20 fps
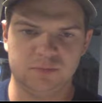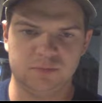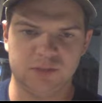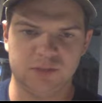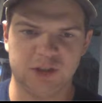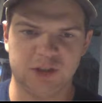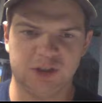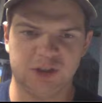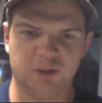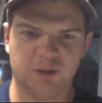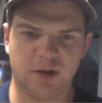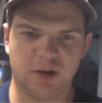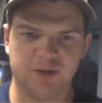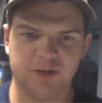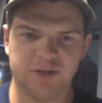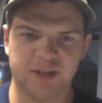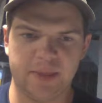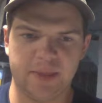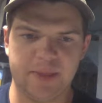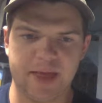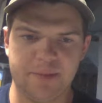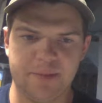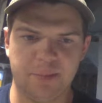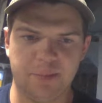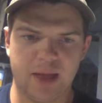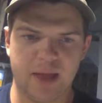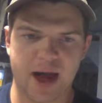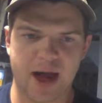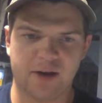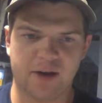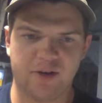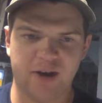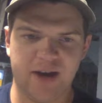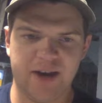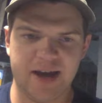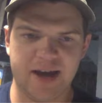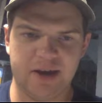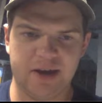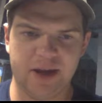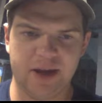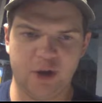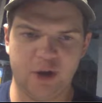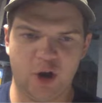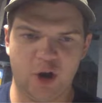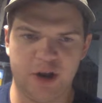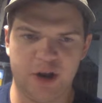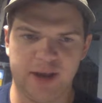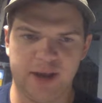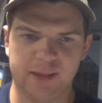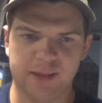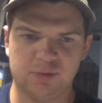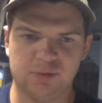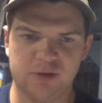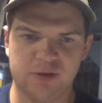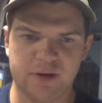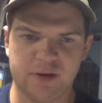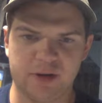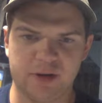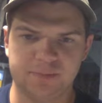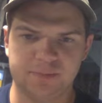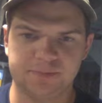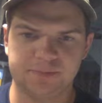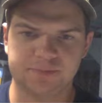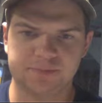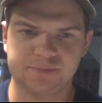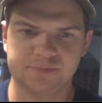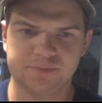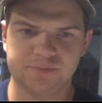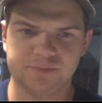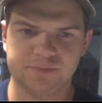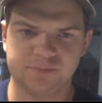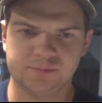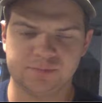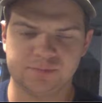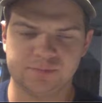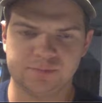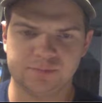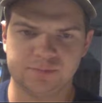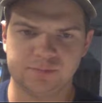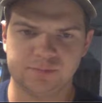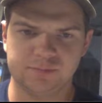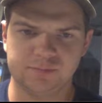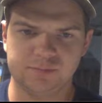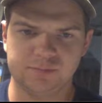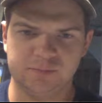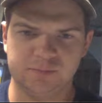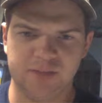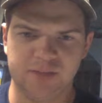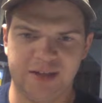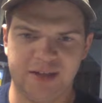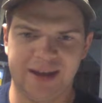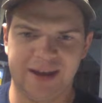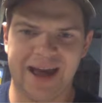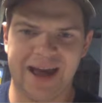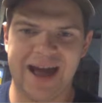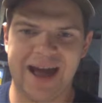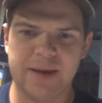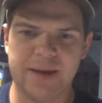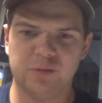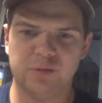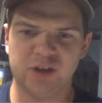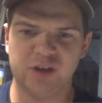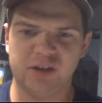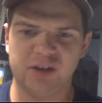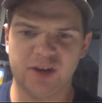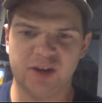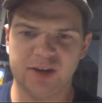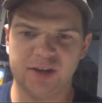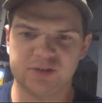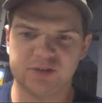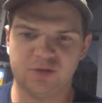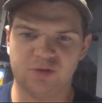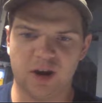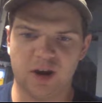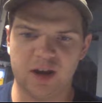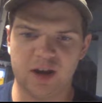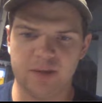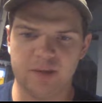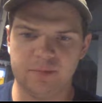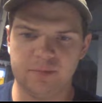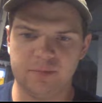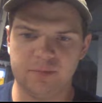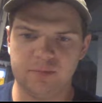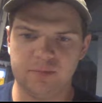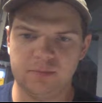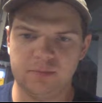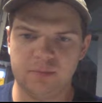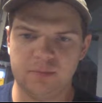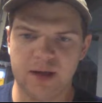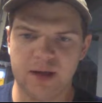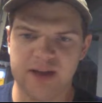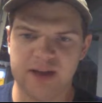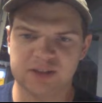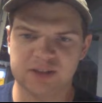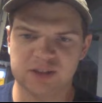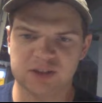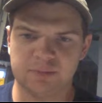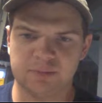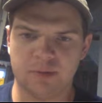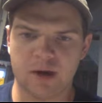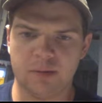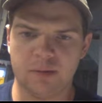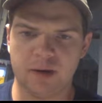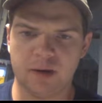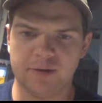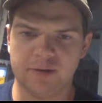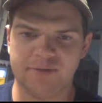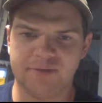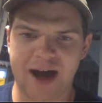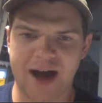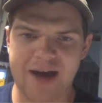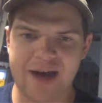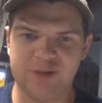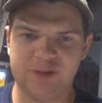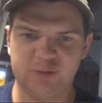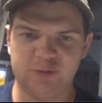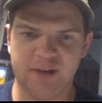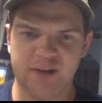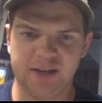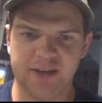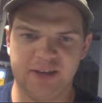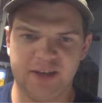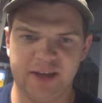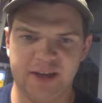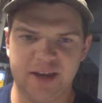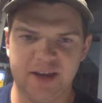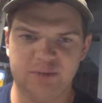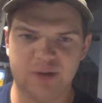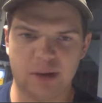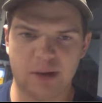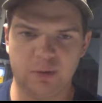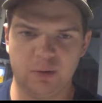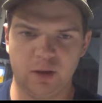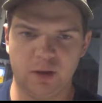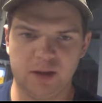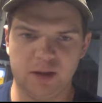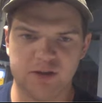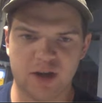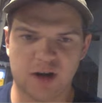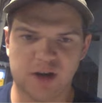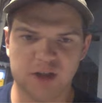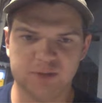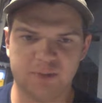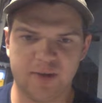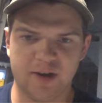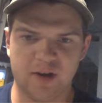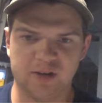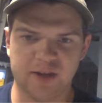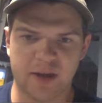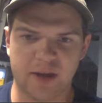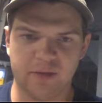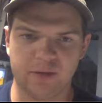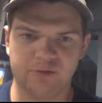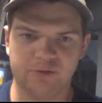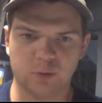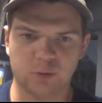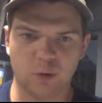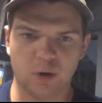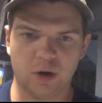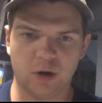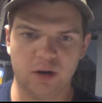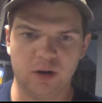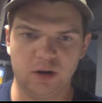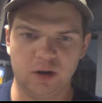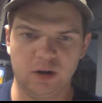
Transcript: So Martin's on that block right now guarding on that perimeter. And again, IMG does run him as a small ball 5 just because he is probably one of the tallest players on the floor.